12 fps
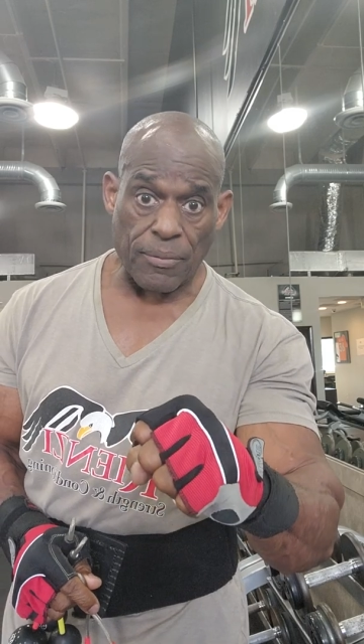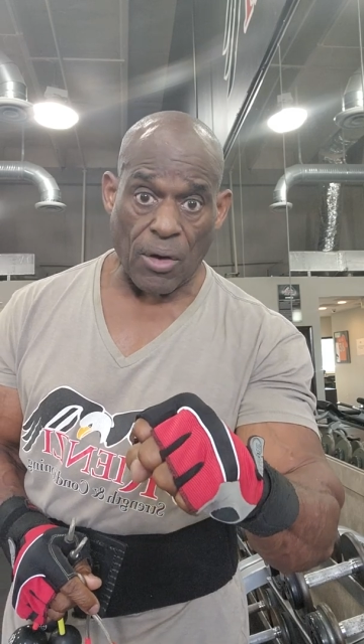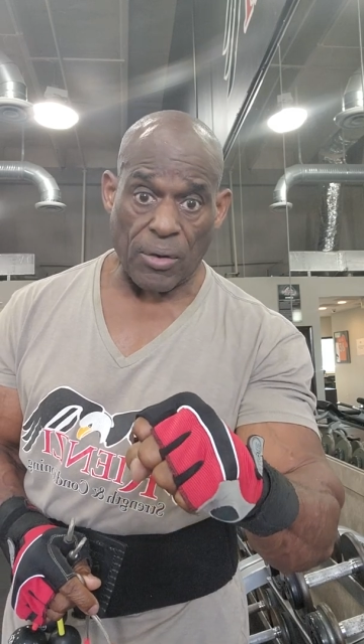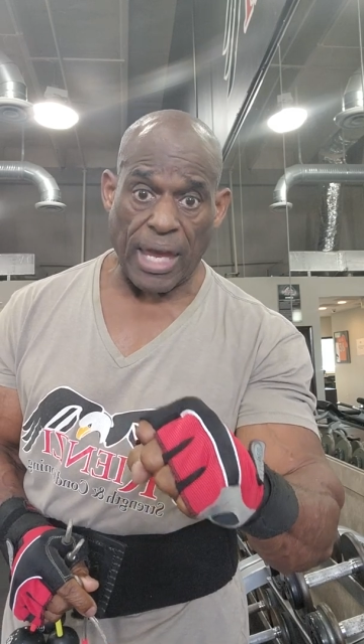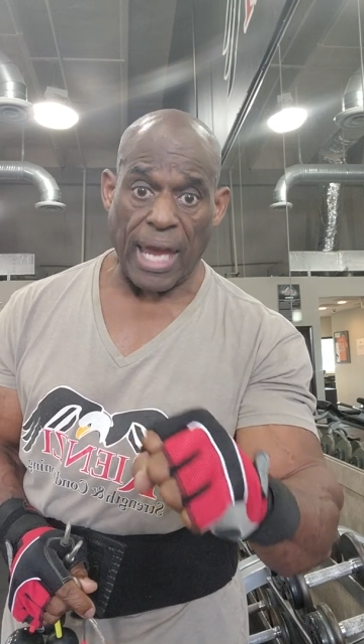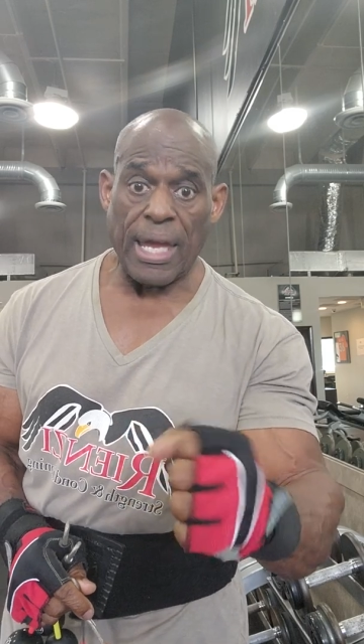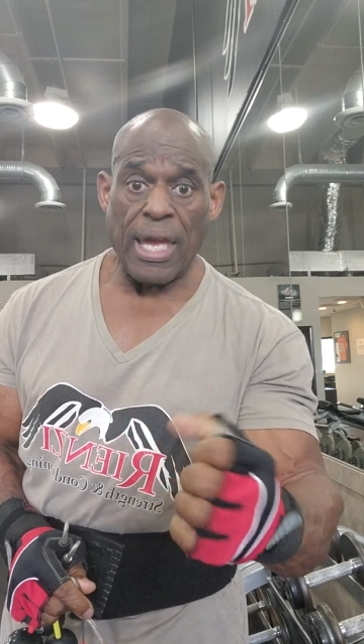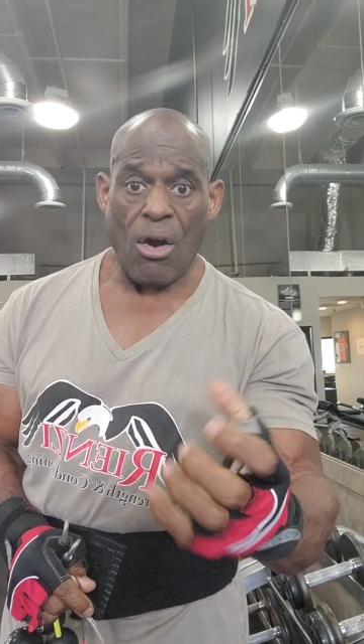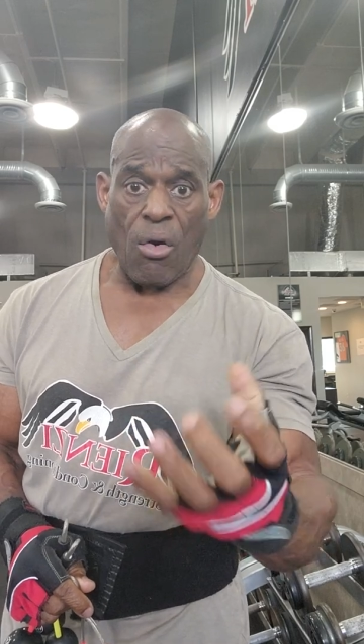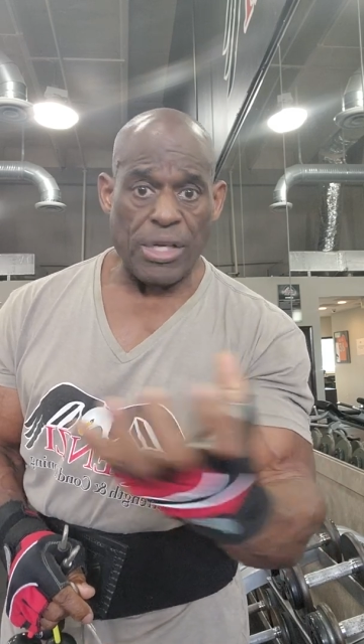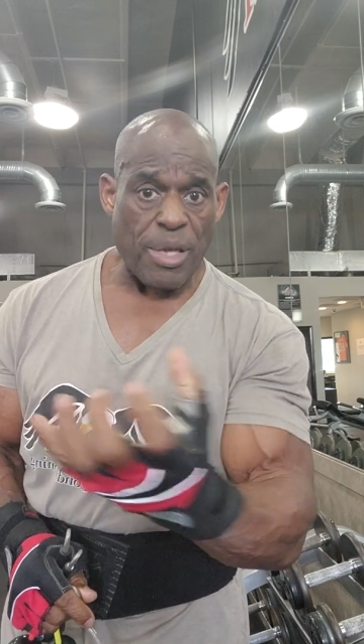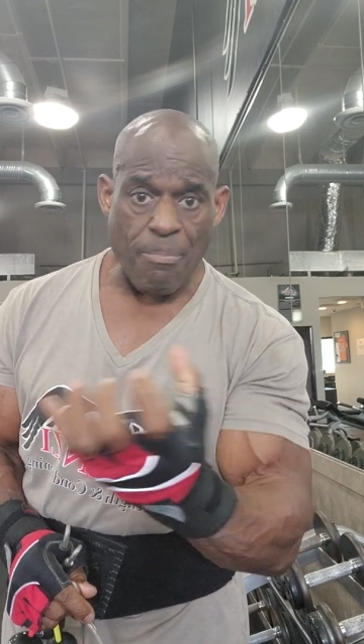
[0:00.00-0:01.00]
okay,
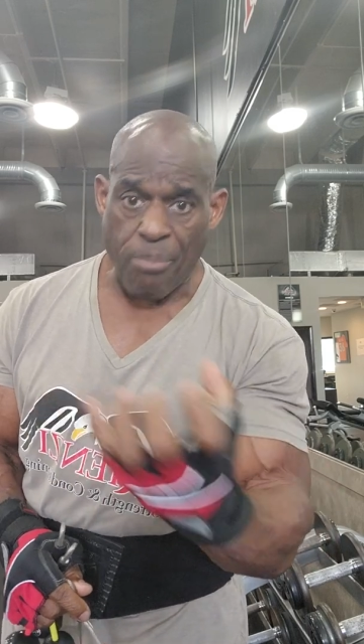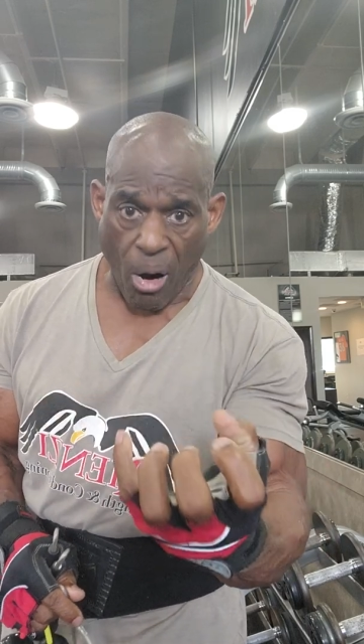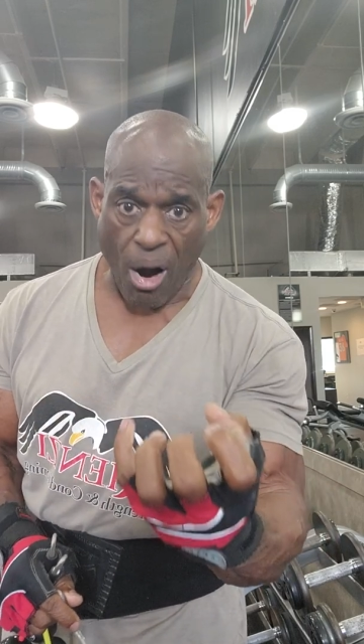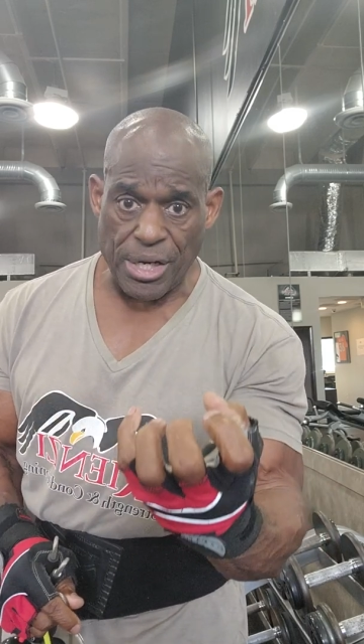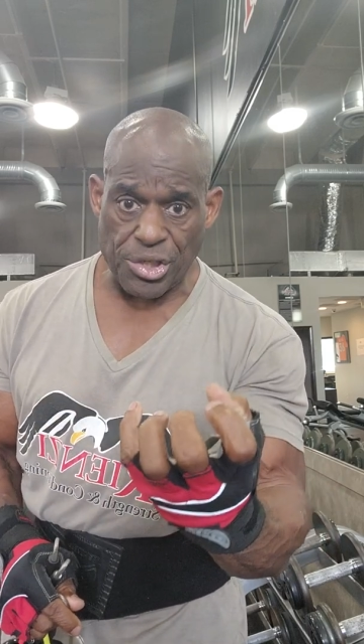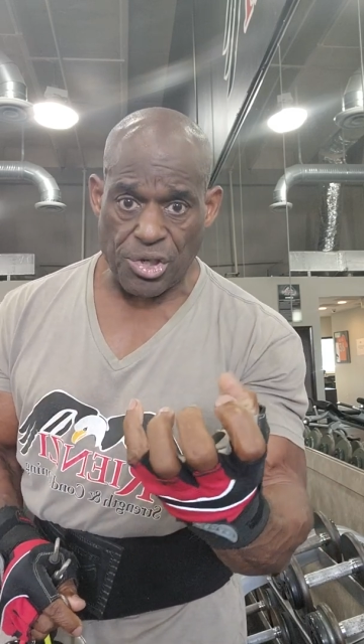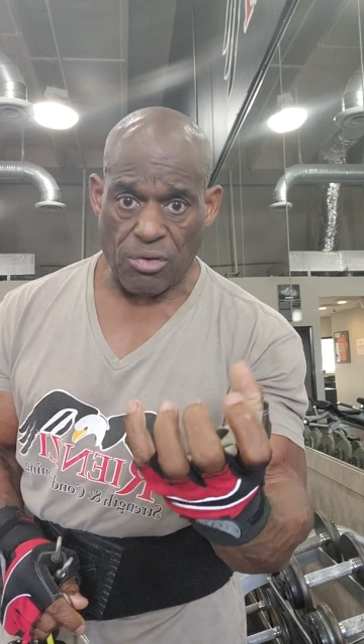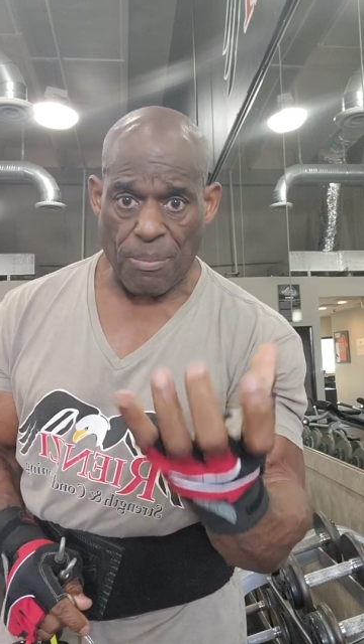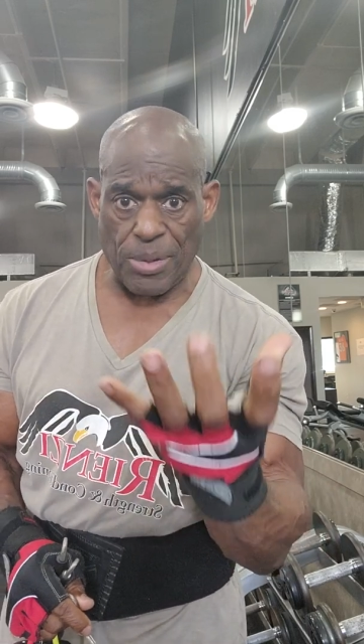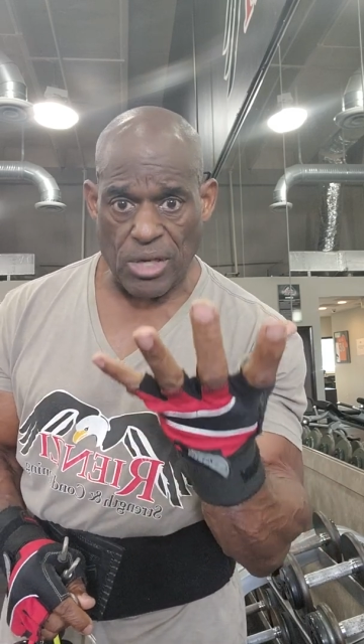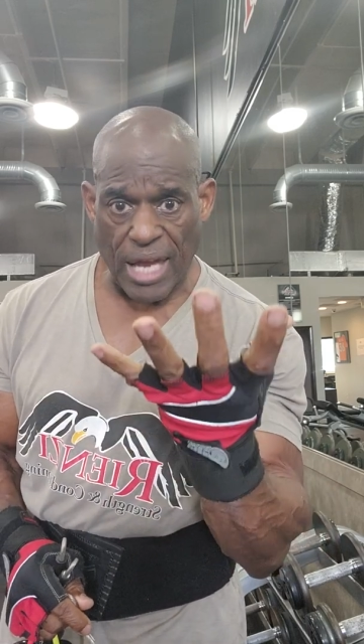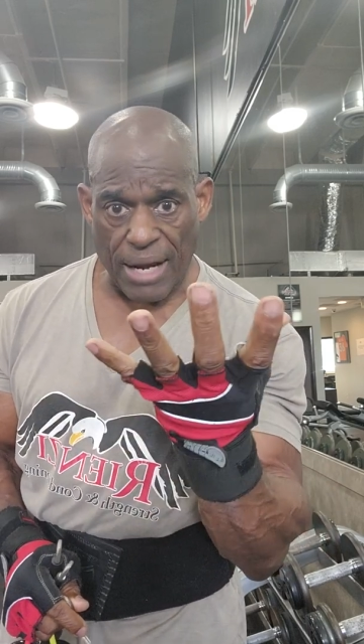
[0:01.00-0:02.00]
or any bar that you
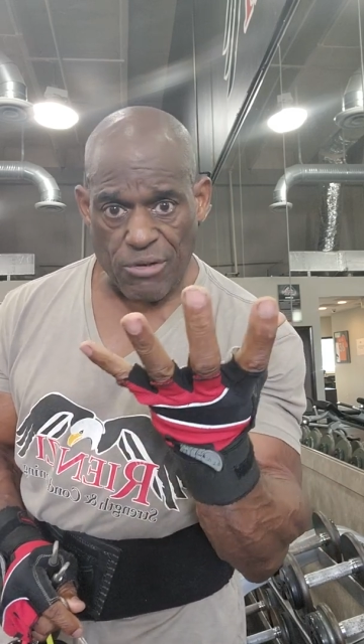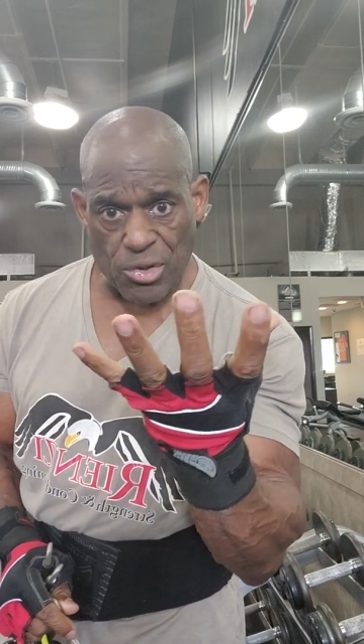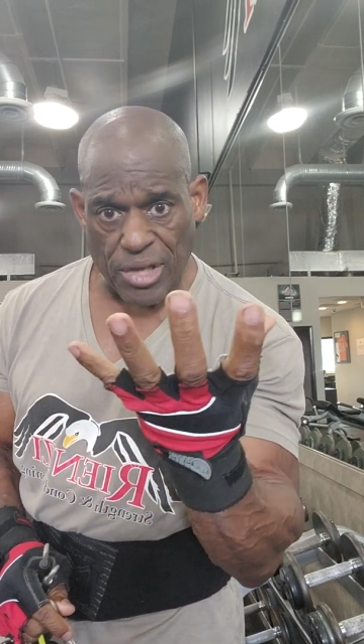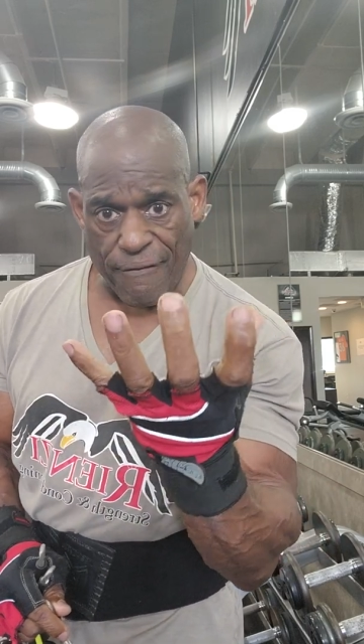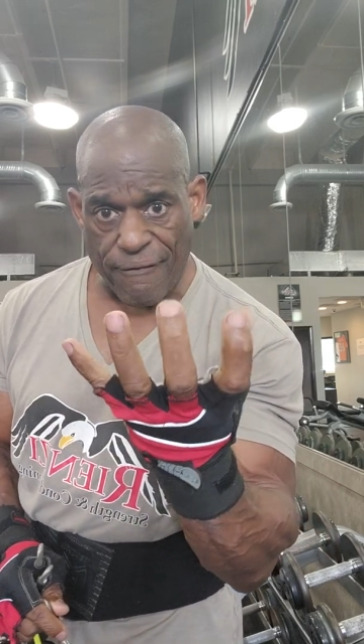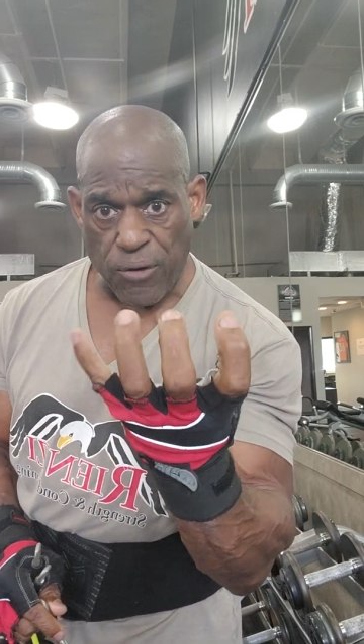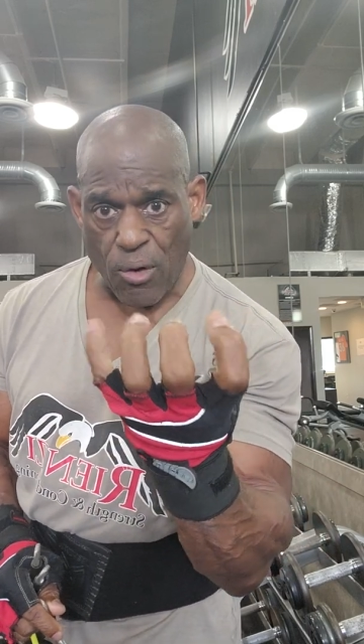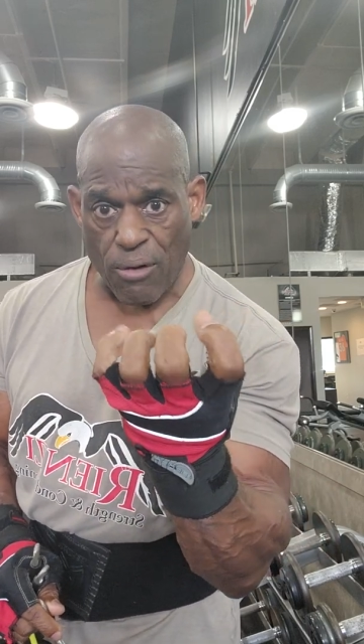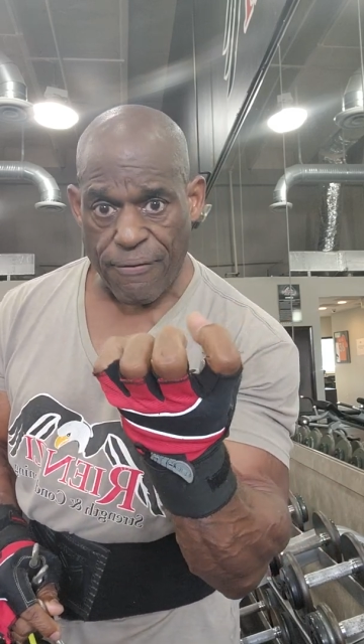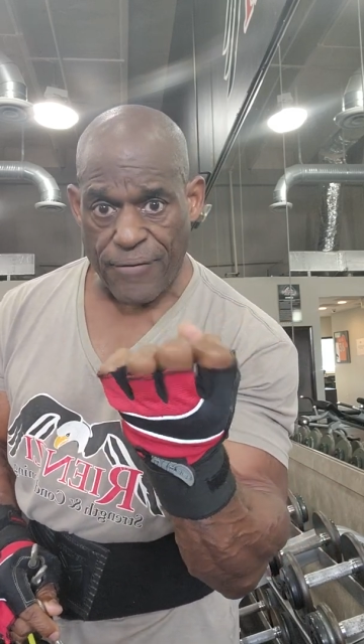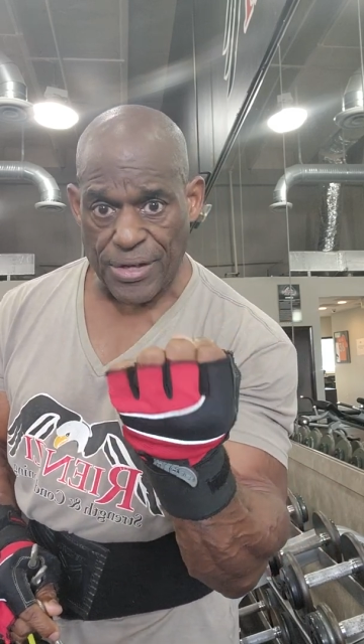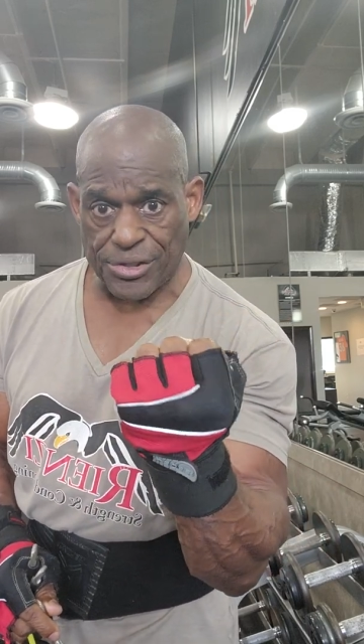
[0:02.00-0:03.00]
grip, and you got to use that
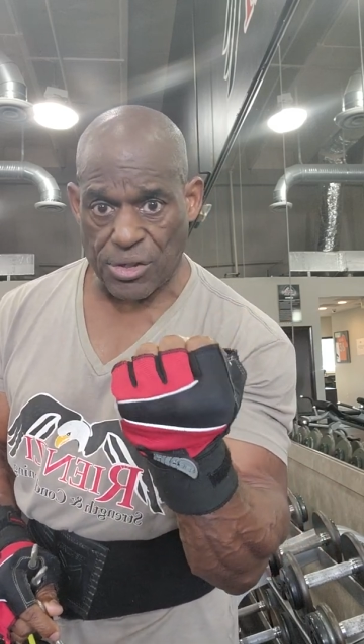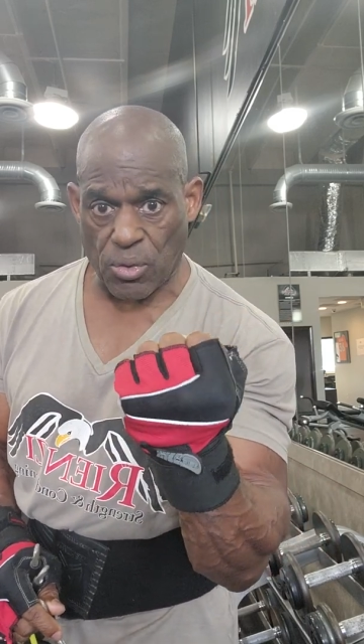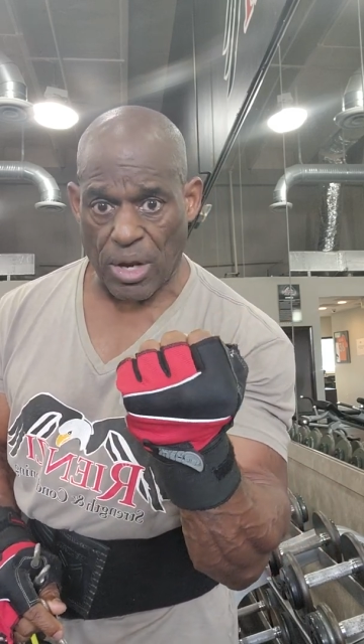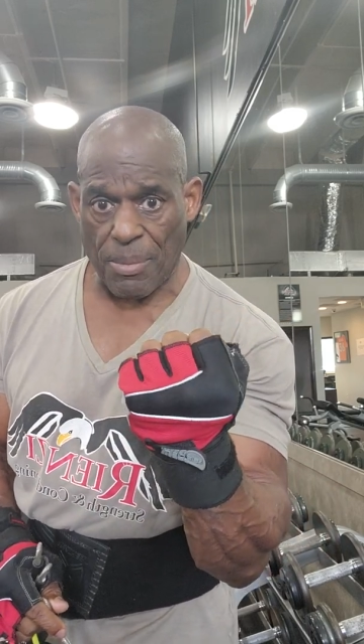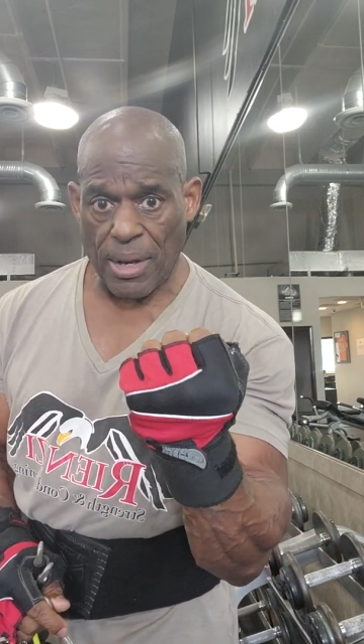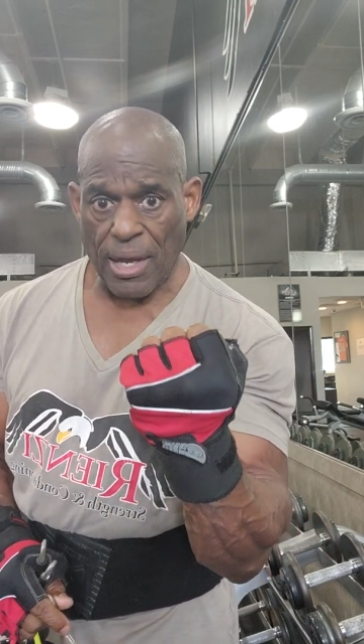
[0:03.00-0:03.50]
full fist grip.